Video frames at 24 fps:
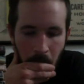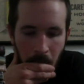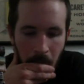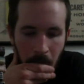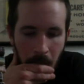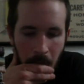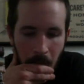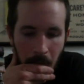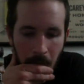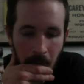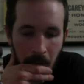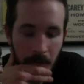
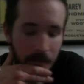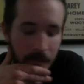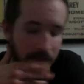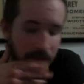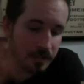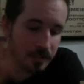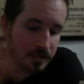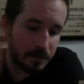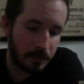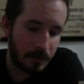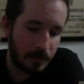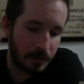I mean,
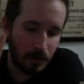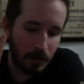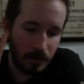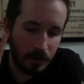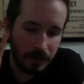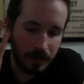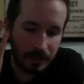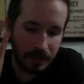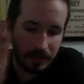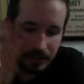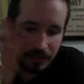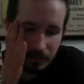that's about all
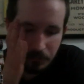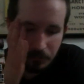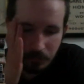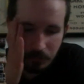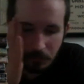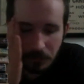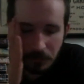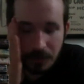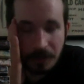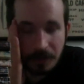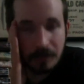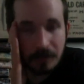I can give you
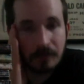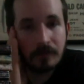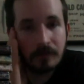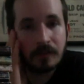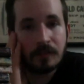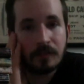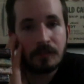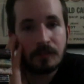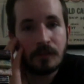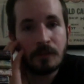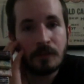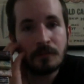really
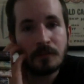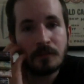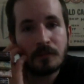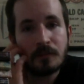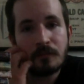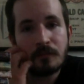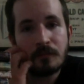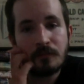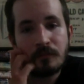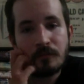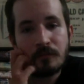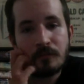in terms
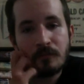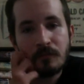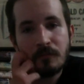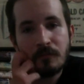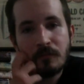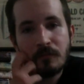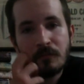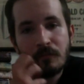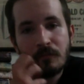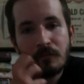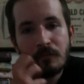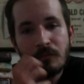of
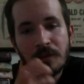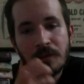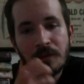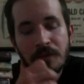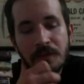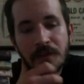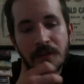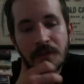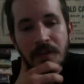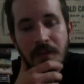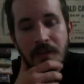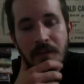
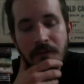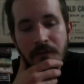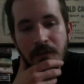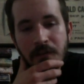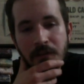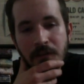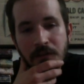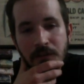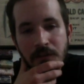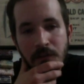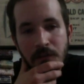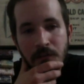what the
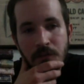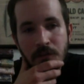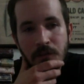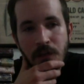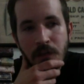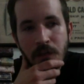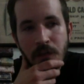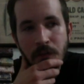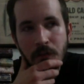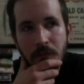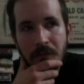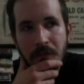definition of the
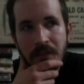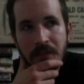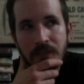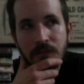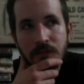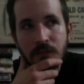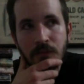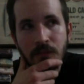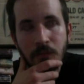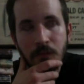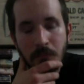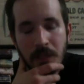genre
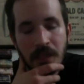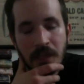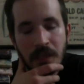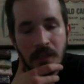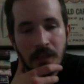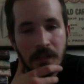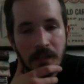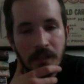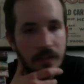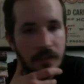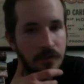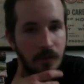means to
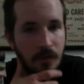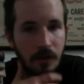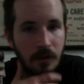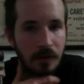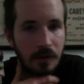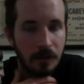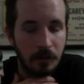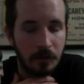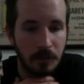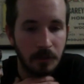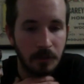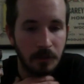me. And that's all
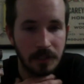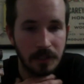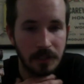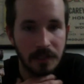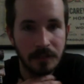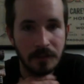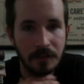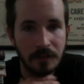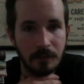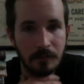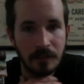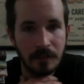that it really
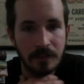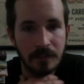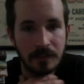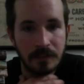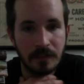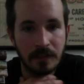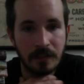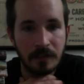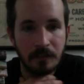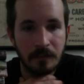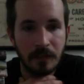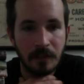is. It means
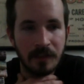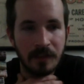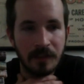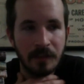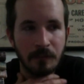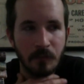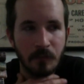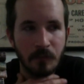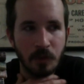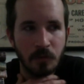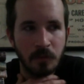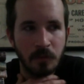that I
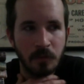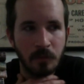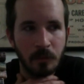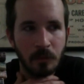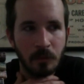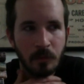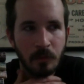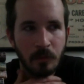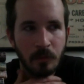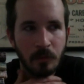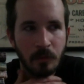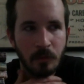think most people
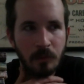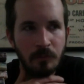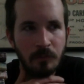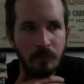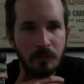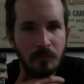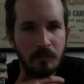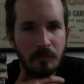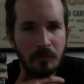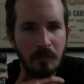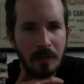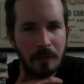would
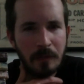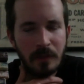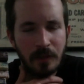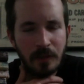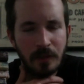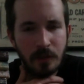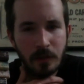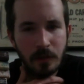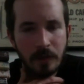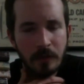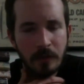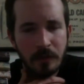maybe
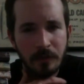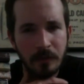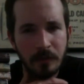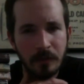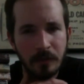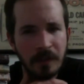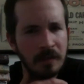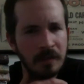agree with me.